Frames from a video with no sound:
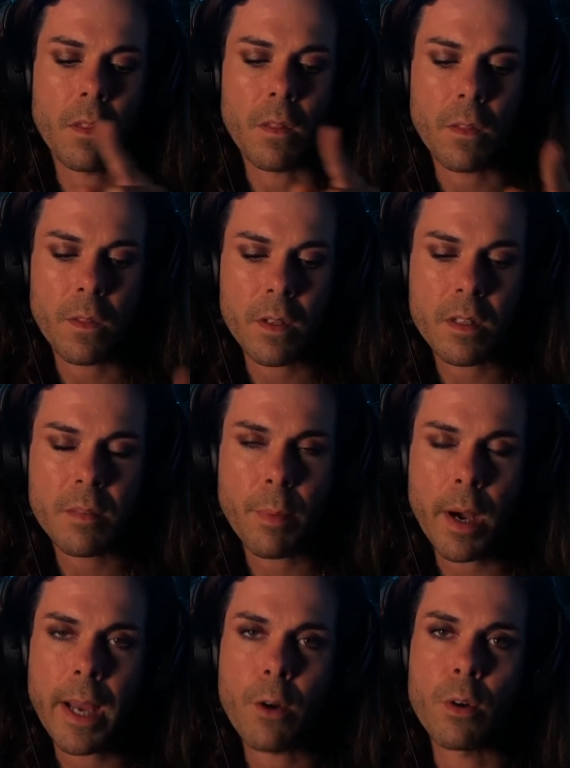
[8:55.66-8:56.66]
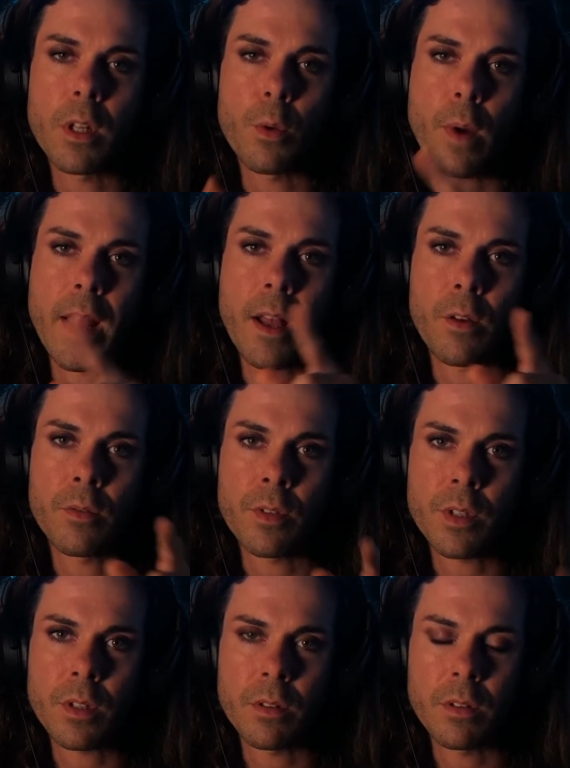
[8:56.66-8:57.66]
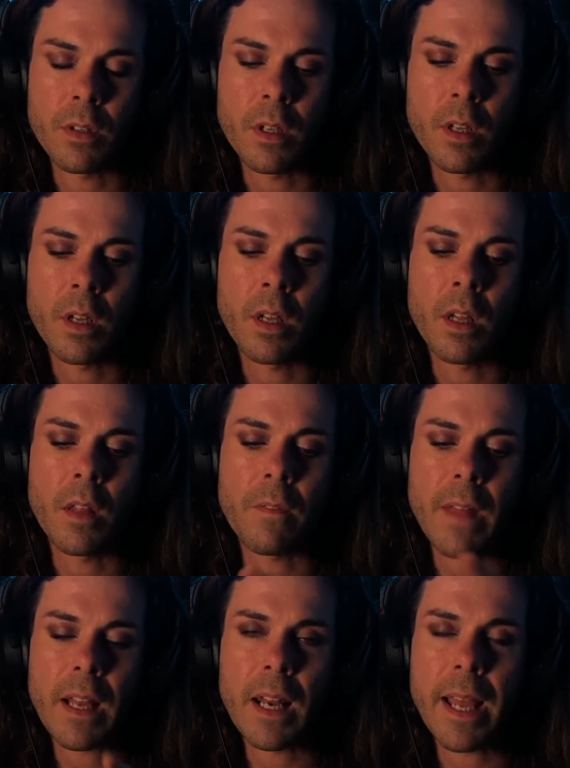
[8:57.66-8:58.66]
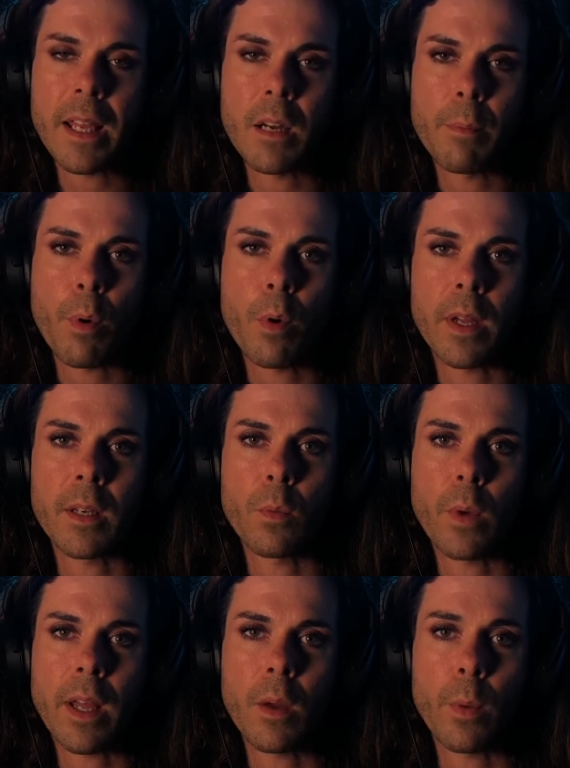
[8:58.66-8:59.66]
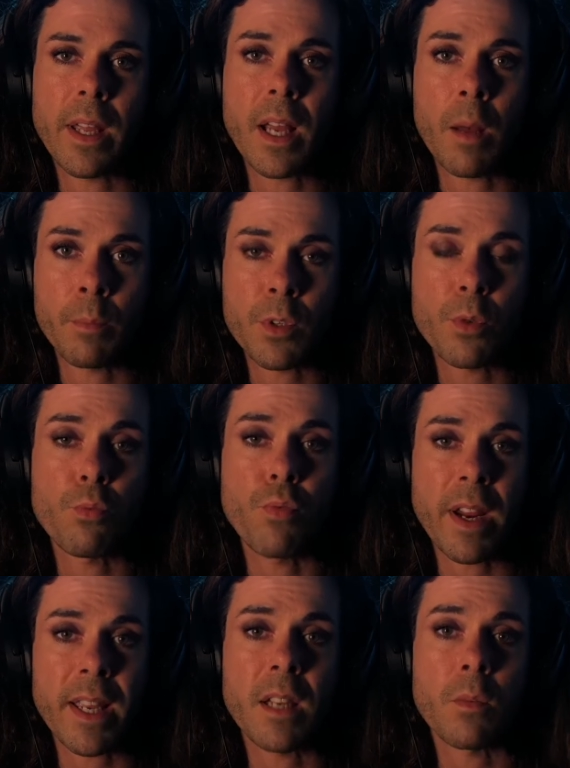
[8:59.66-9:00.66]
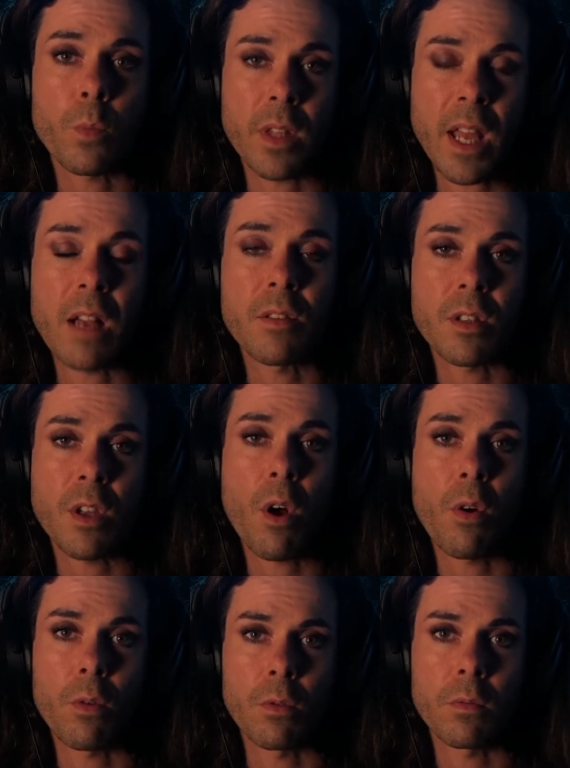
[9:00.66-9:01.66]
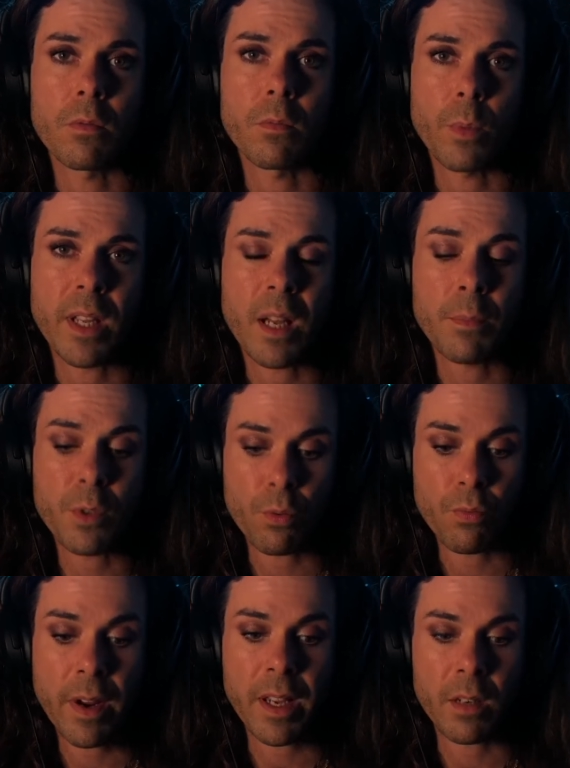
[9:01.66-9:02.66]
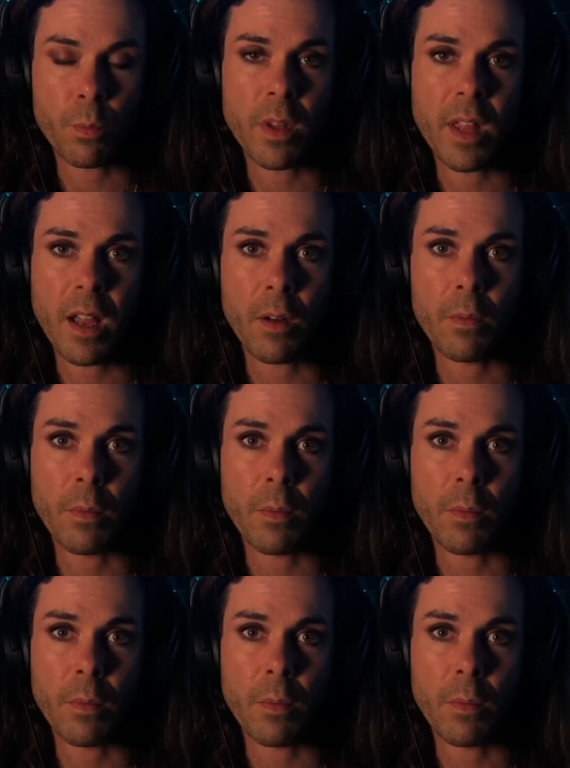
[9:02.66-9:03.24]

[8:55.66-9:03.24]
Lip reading: the spiral around. They lay at a point where we come to reckon with our soul. We come to reckon with our